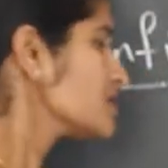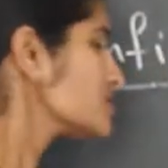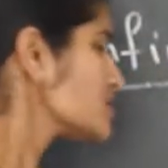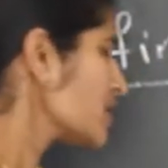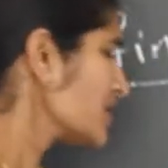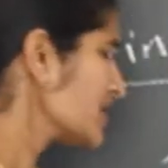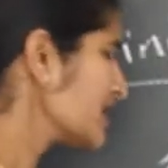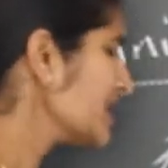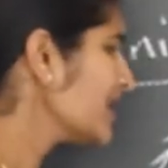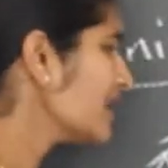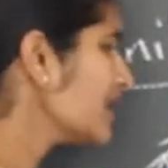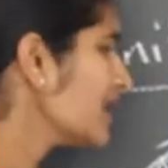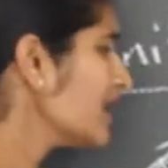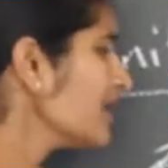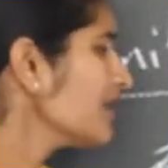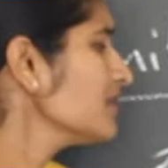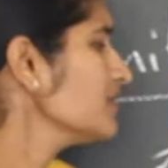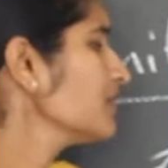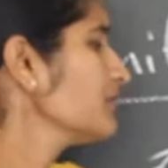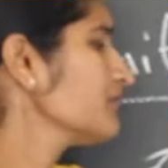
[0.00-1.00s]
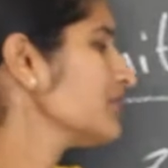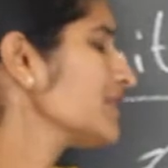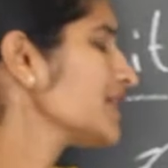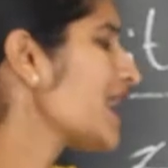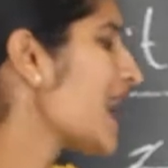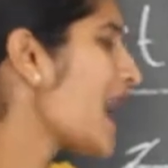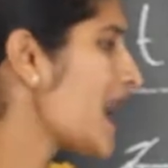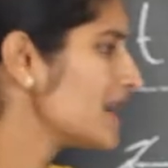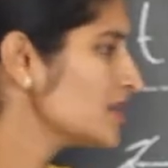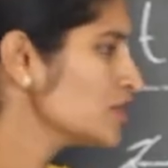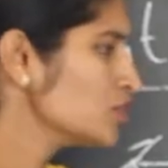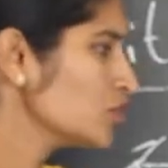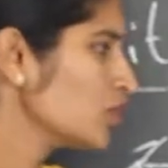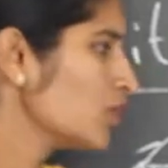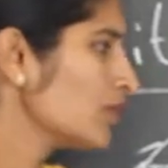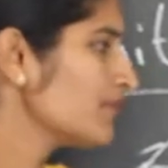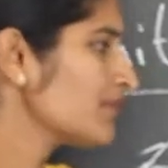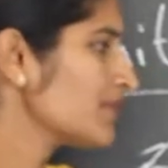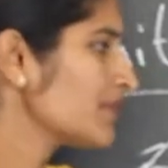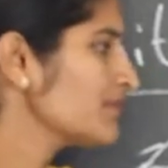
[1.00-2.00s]
So here we can't
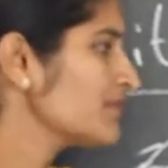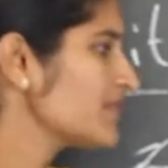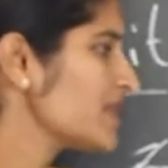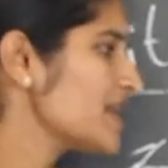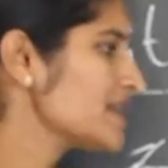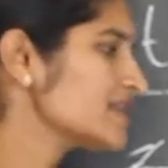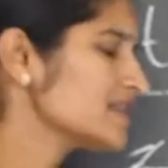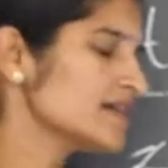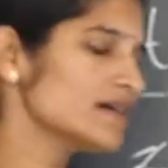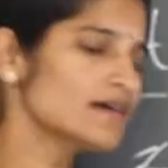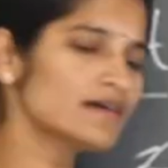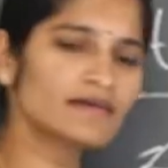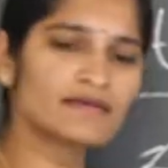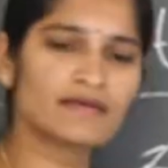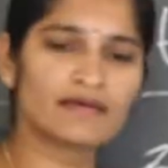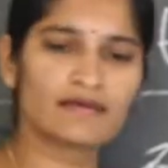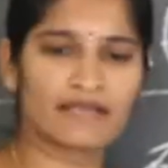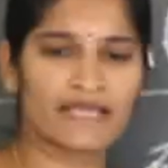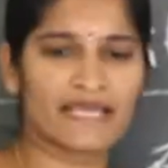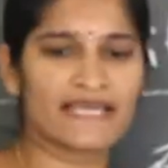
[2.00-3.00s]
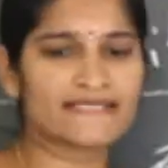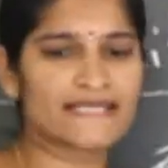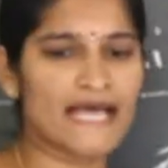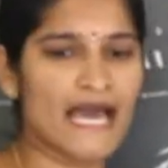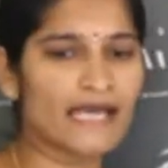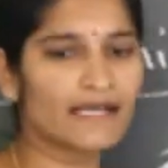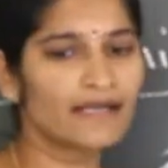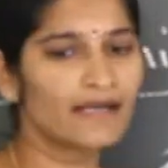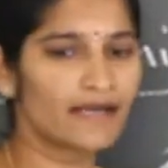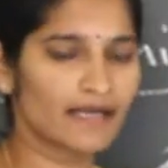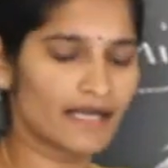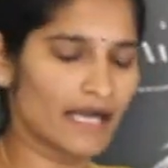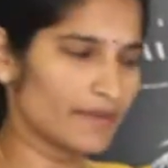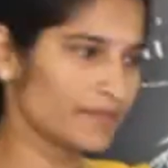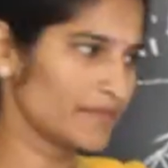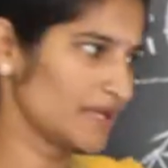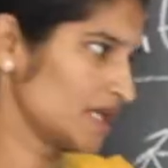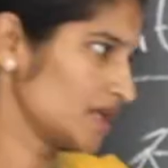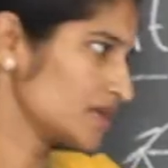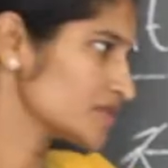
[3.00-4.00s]
know from where the rays are
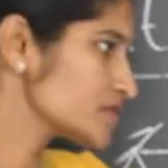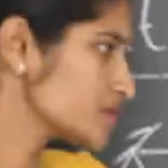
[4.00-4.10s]
coming.